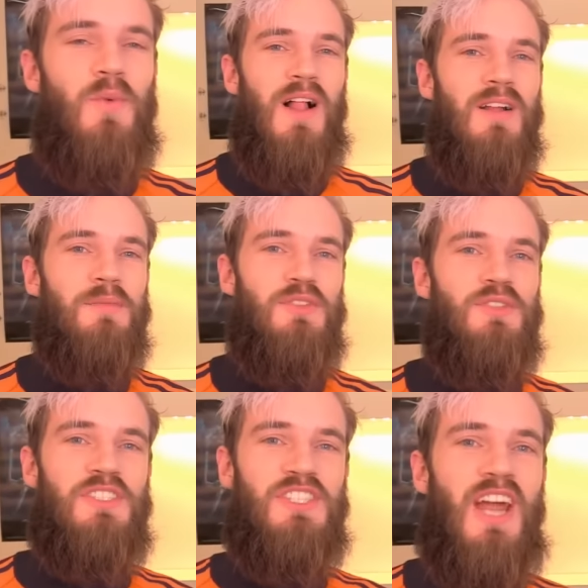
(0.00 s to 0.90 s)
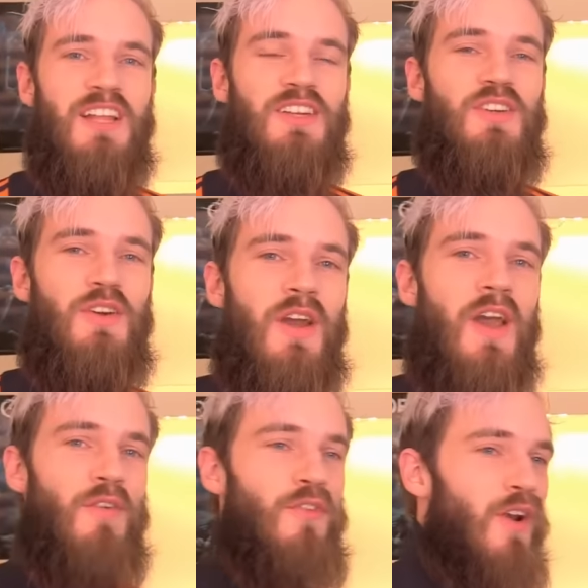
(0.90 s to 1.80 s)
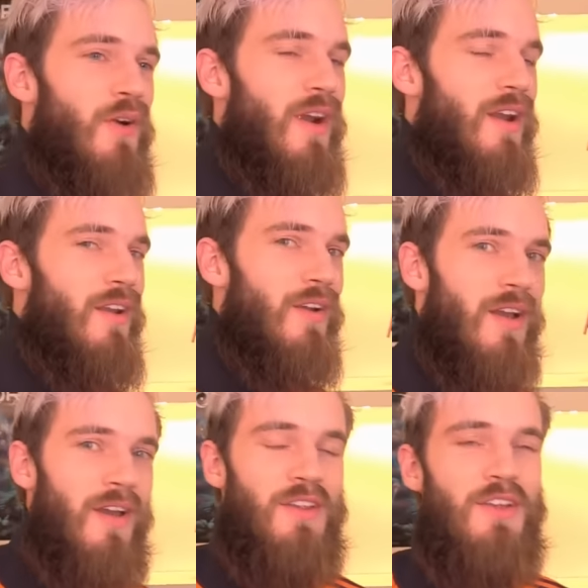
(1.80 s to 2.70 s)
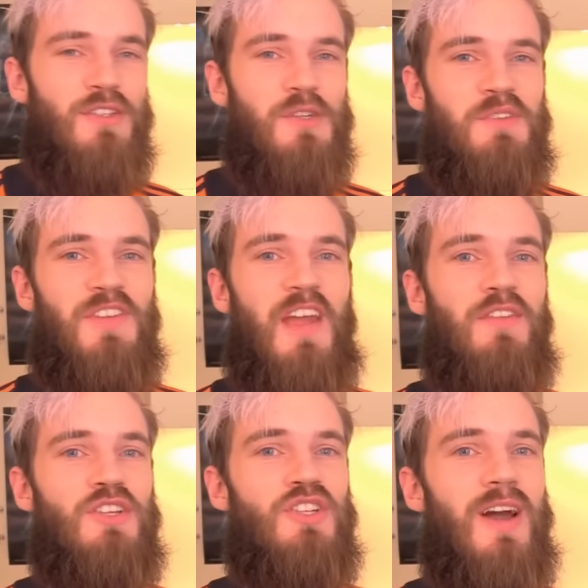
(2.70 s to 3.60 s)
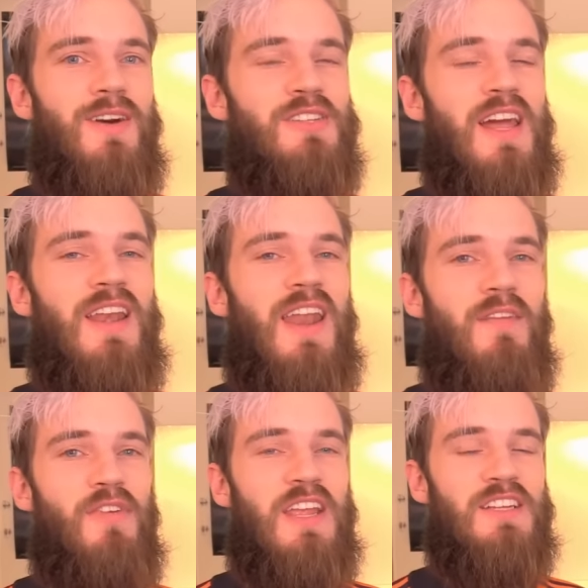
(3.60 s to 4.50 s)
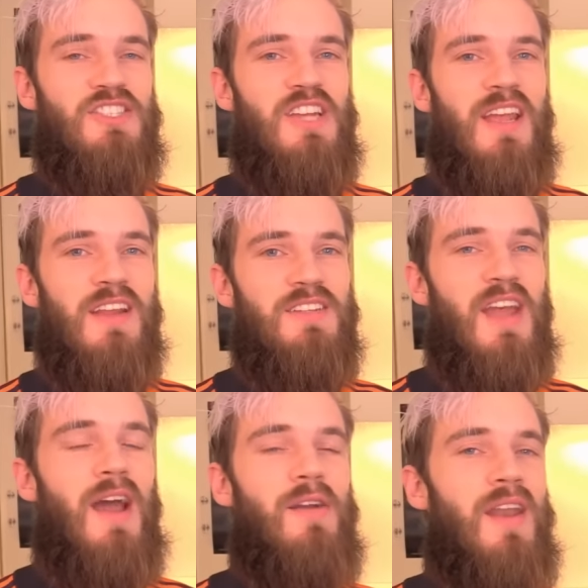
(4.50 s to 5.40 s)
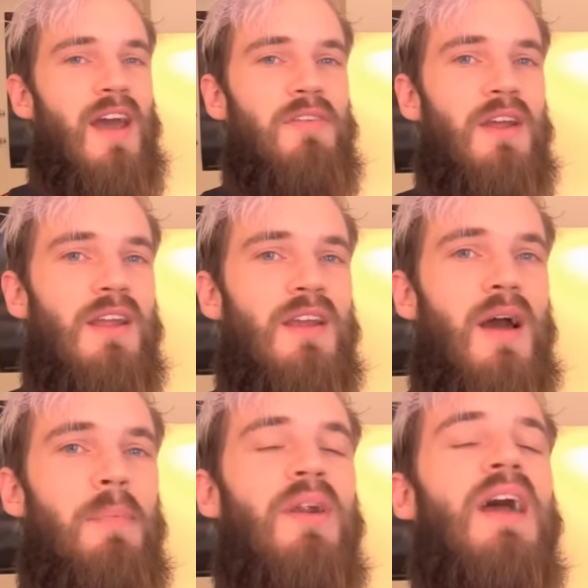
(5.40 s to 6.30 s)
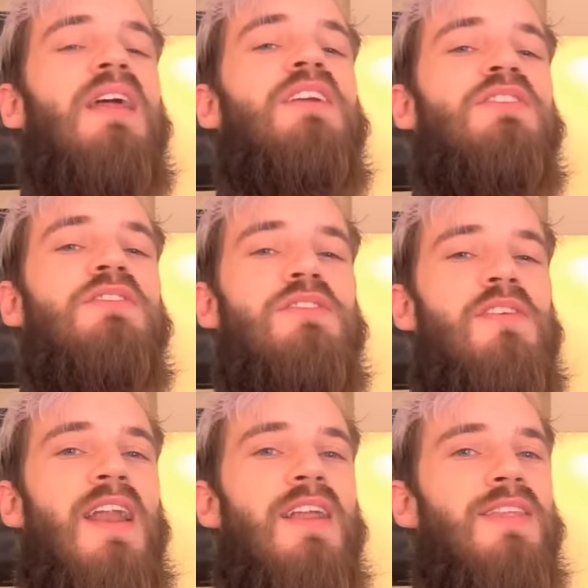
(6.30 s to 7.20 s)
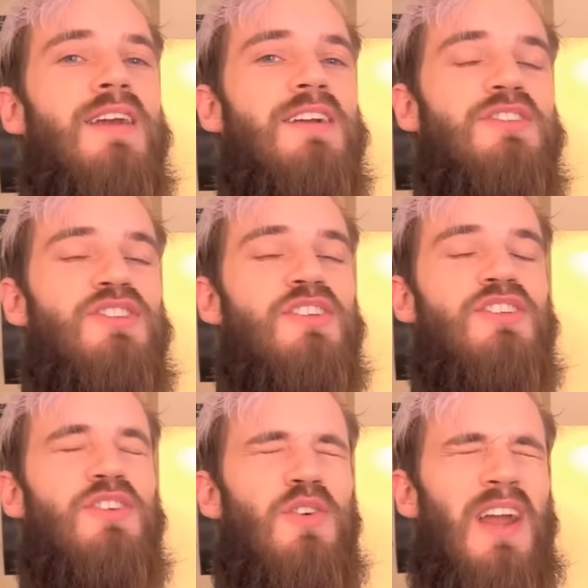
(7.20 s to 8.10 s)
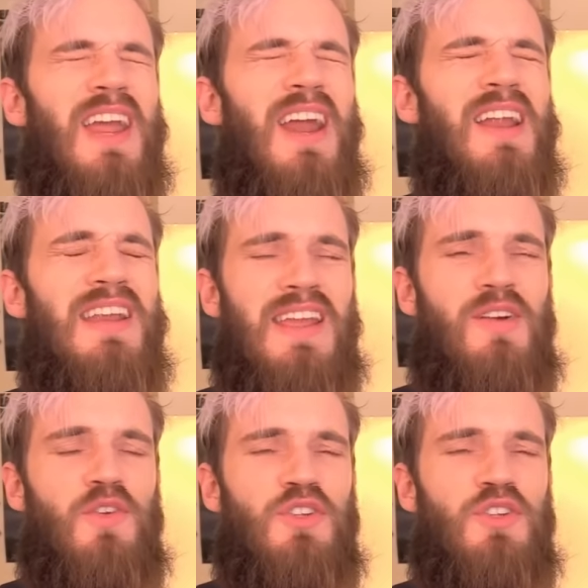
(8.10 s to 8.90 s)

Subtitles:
Welcome to Skatadu Fuluradu, YouTube's favorite show that never gets taken down and have any copyright issues or anything. It's a great idea of a